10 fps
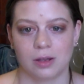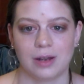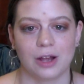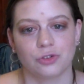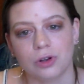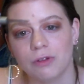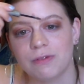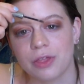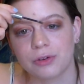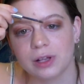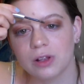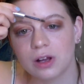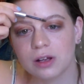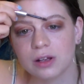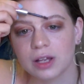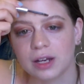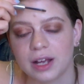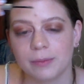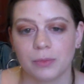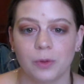natural feathery look.
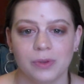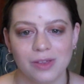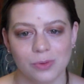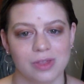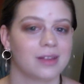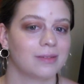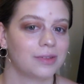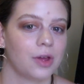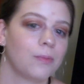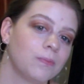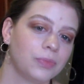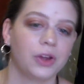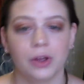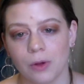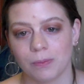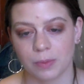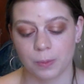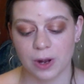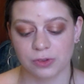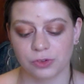I'm obsessed with it. So there you go.
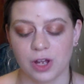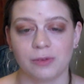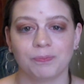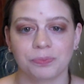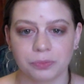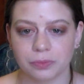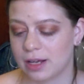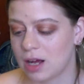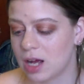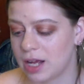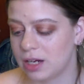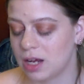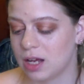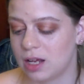Brows are done. I got